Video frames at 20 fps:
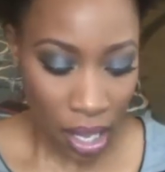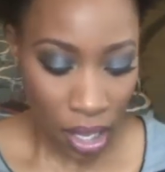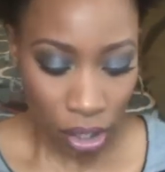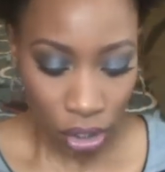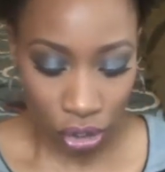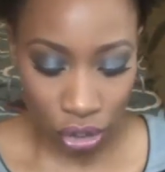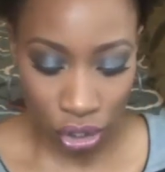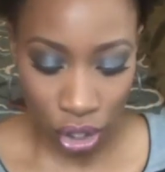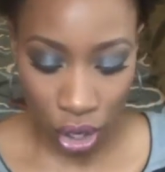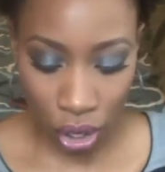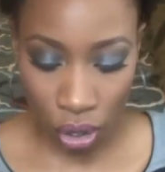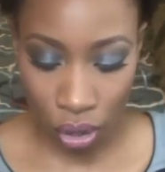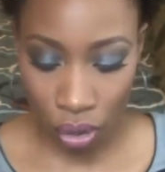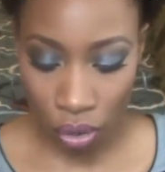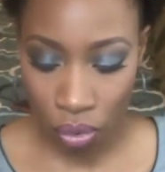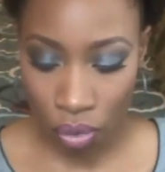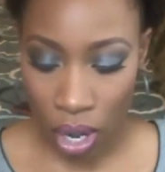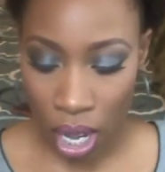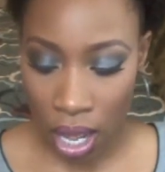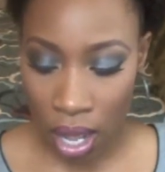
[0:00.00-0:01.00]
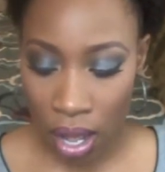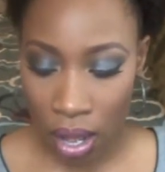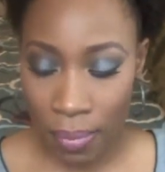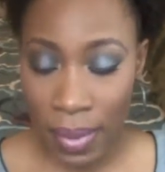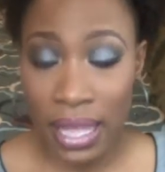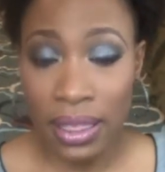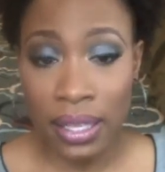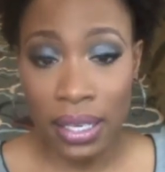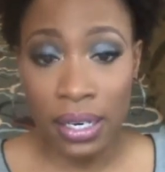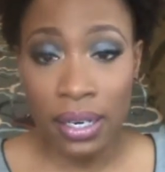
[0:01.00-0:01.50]
So
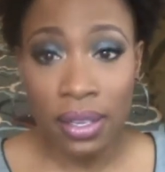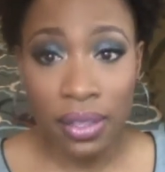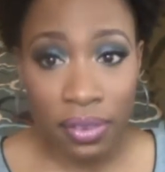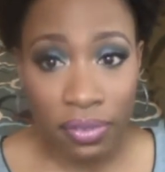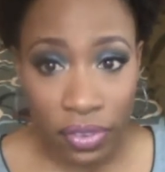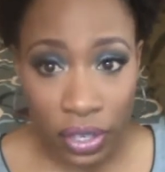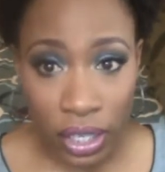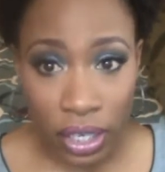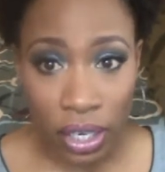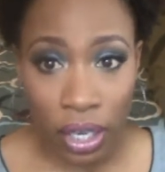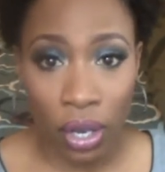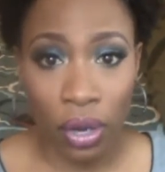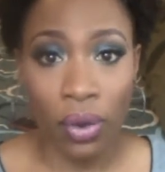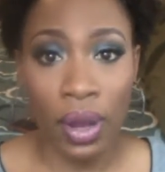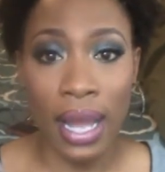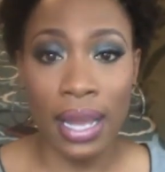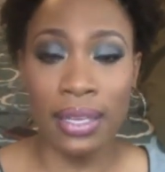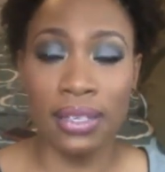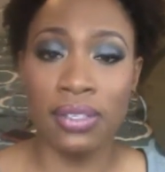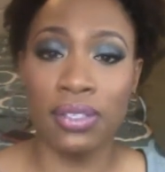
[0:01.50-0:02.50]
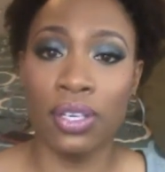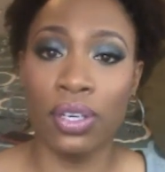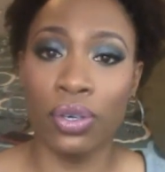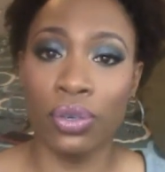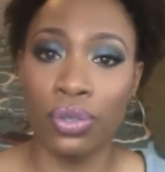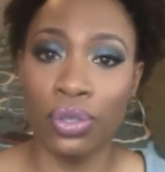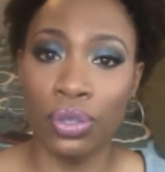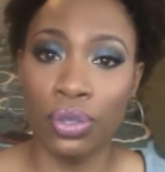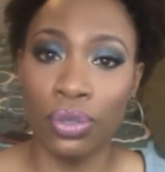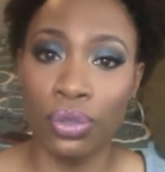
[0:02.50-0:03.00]
at the end of the video, I tell
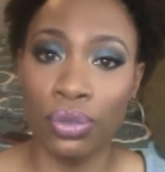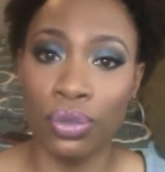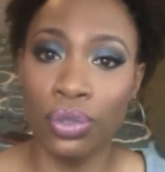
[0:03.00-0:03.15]
you,